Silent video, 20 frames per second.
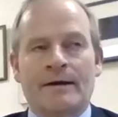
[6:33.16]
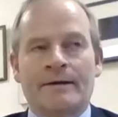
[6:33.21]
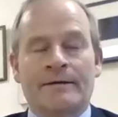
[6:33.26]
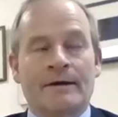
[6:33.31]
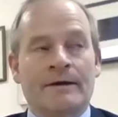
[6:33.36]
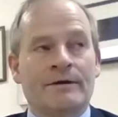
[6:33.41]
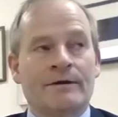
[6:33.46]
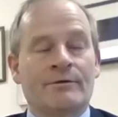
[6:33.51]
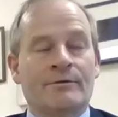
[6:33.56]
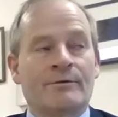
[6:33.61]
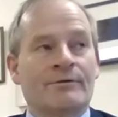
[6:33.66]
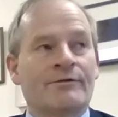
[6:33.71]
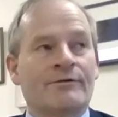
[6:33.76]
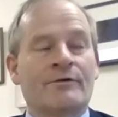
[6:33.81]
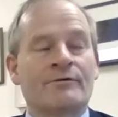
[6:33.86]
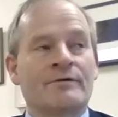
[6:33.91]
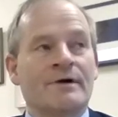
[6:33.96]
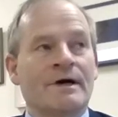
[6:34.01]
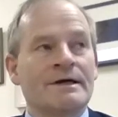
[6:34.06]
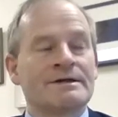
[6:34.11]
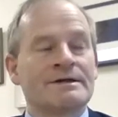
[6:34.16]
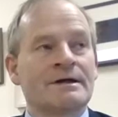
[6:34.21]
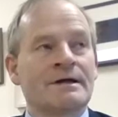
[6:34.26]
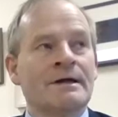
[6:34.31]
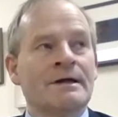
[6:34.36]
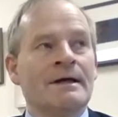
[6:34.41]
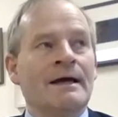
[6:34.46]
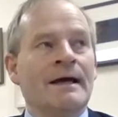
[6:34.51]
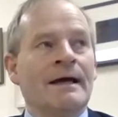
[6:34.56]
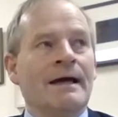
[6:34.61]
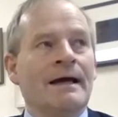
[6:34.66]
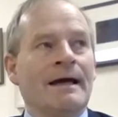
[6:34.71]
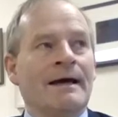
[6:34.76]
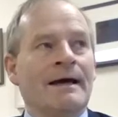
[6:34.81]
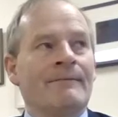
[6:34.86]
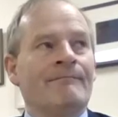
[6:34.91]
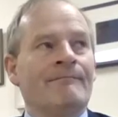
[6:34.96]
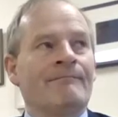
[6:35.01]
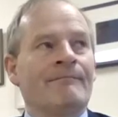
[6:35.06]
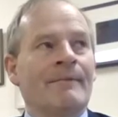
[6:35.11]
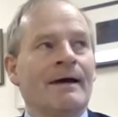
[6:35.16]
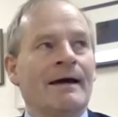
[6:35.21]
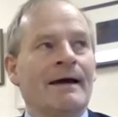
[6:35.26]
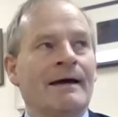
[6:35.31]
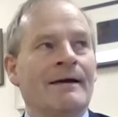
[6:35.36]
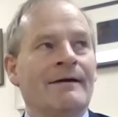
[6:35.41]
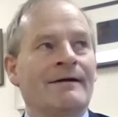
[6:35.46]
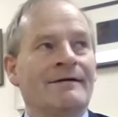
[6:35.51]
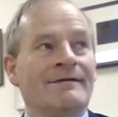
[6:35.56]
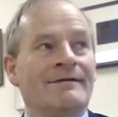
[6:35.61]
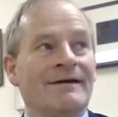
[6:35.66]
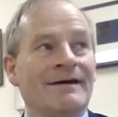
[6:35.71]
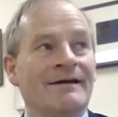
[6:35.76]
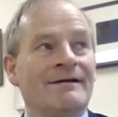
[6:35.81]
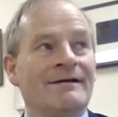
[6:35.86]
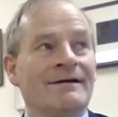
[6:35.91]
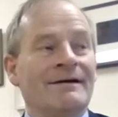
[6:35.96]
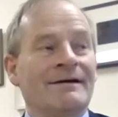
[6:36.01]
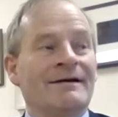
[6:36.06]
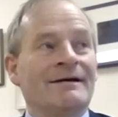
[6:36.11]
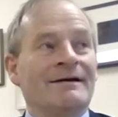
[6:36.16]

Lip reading: think you're so right. And I think